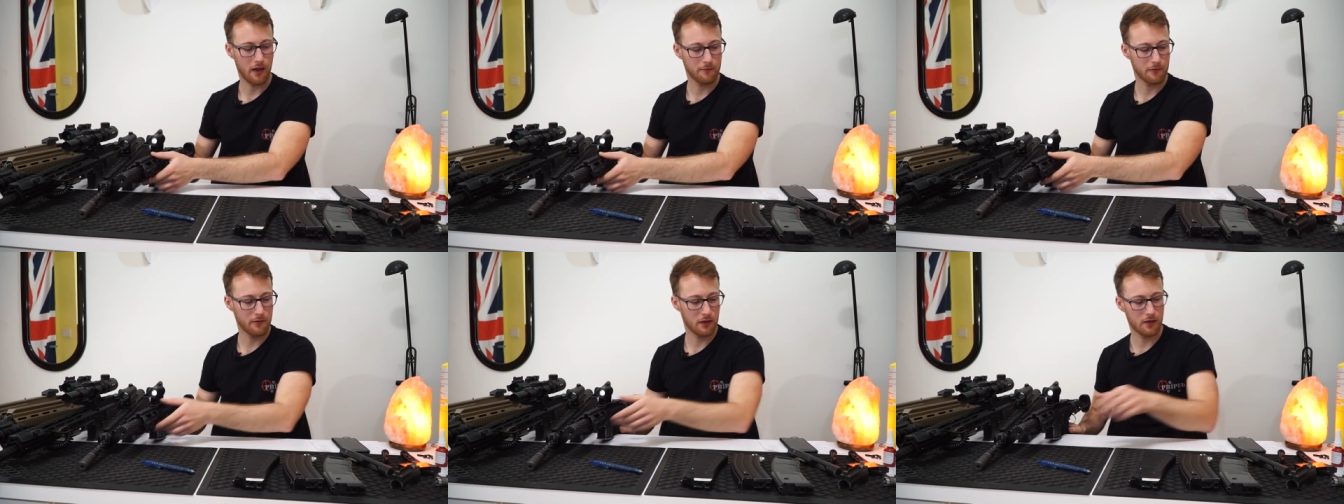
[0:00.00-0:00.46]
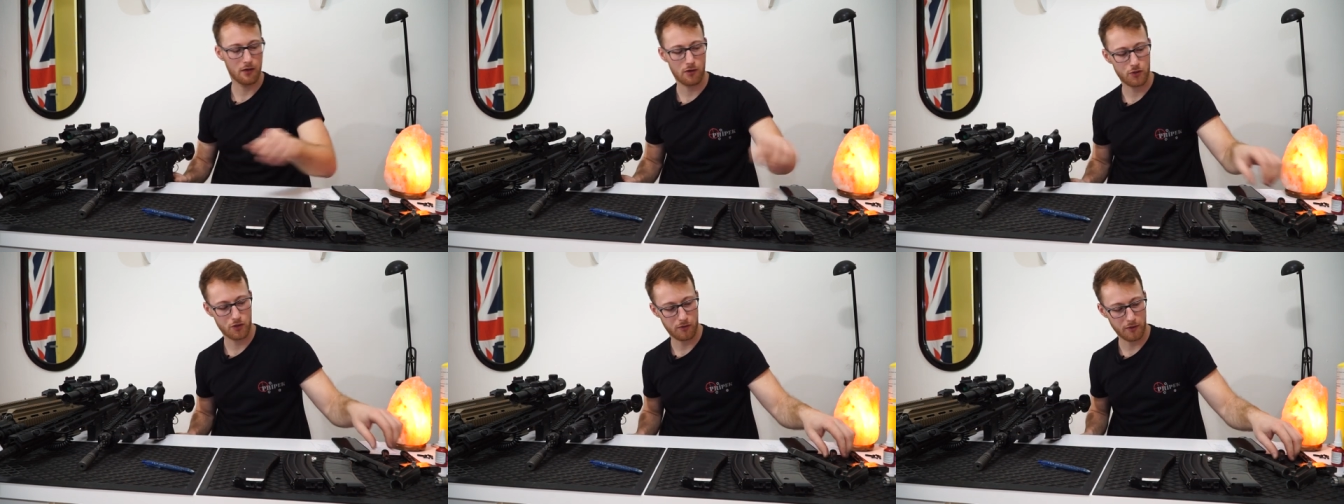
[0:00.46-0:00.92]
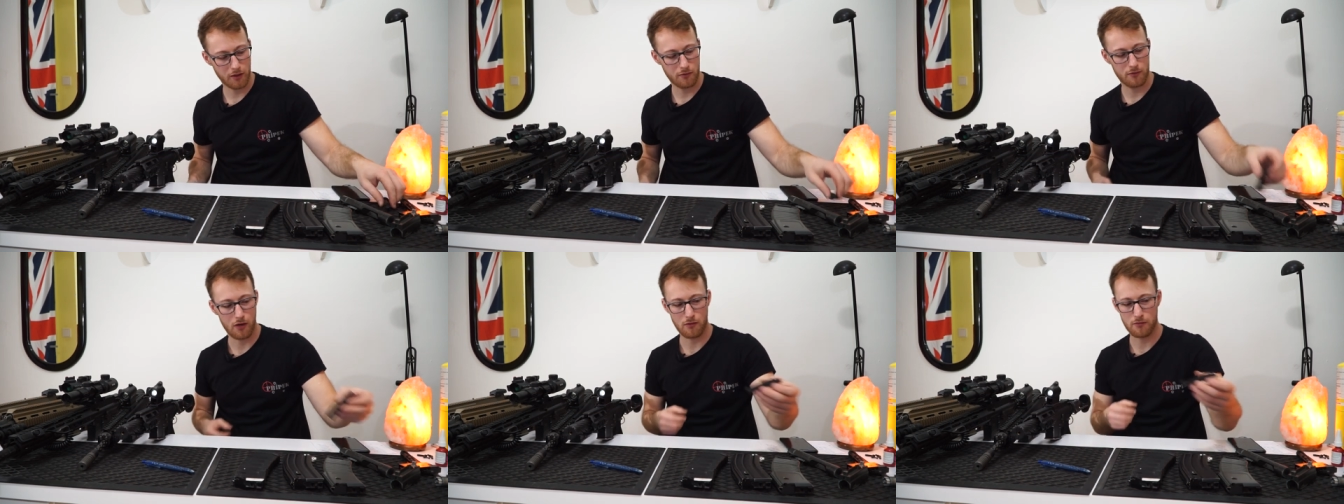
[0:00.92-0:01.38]
I have a video
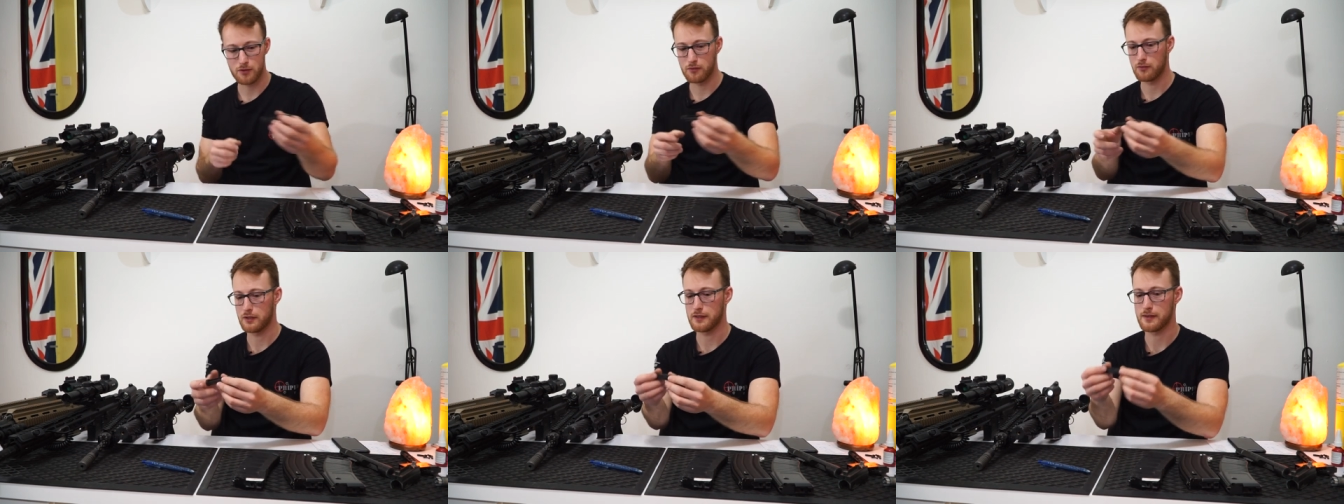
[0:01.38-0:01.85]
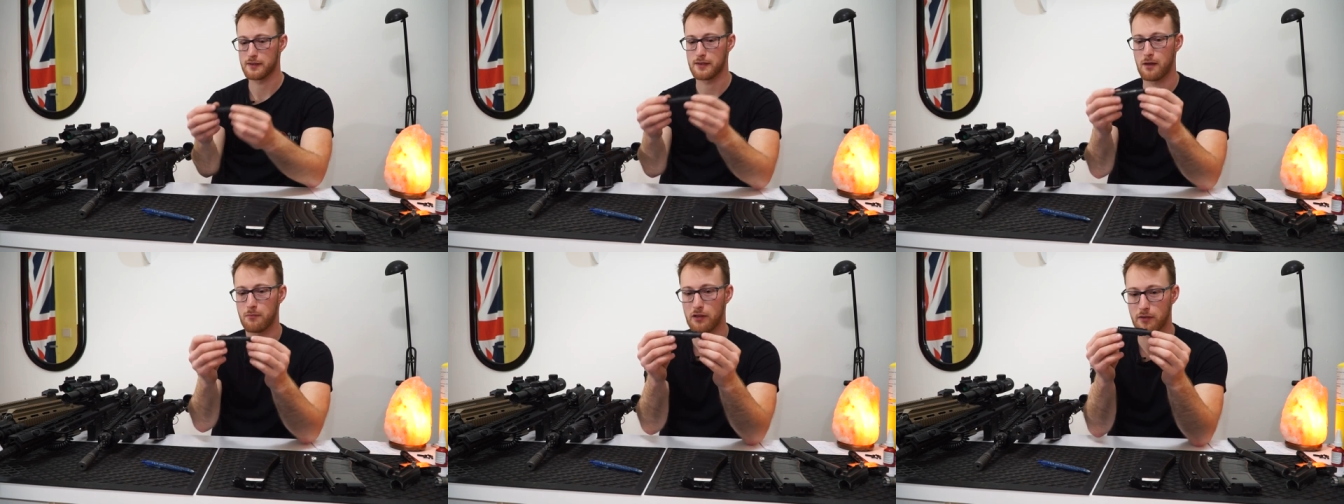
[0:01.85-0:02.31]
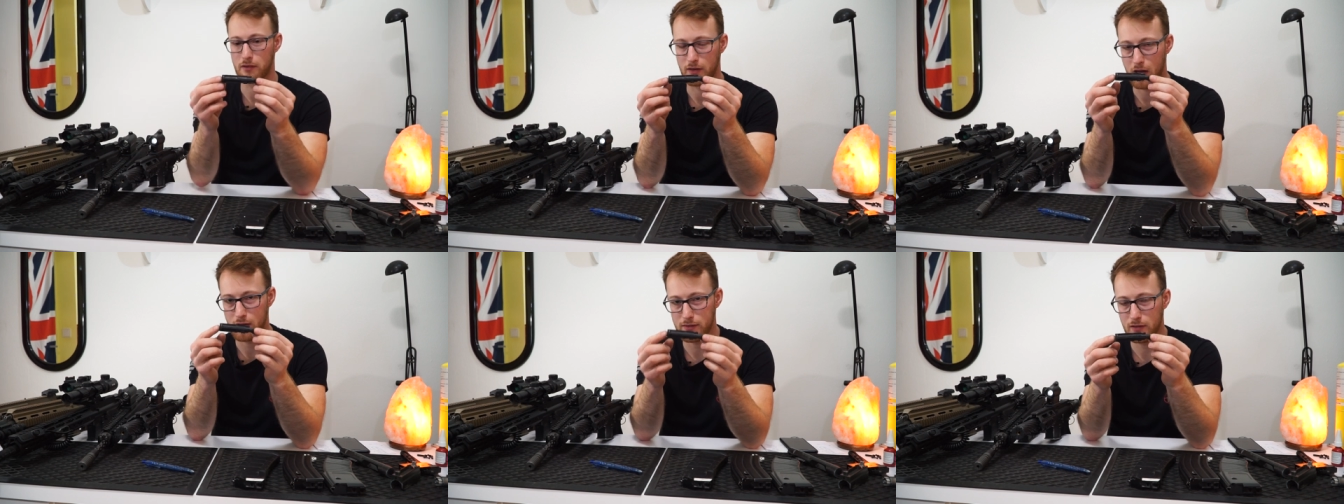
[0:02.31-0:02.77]
showing you how to disassemble
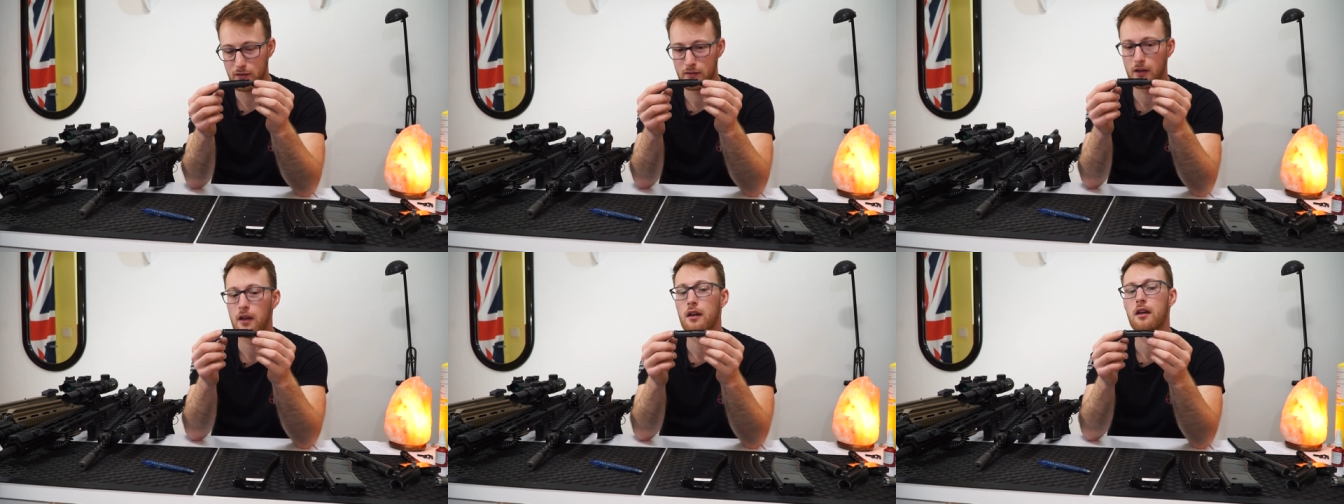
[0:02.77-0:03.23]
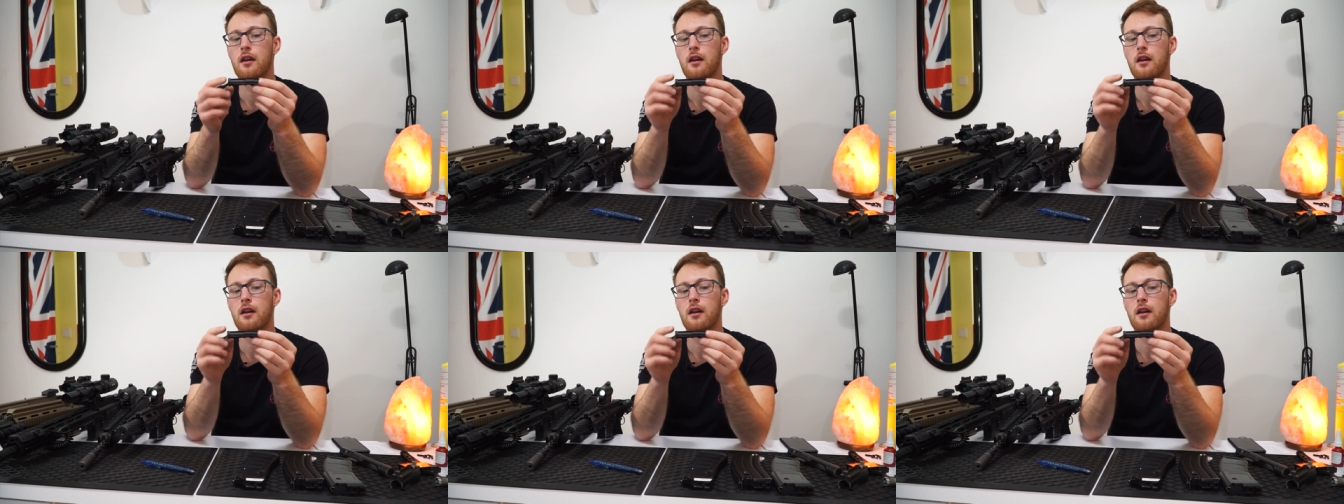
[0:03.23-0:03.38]
the nozzle,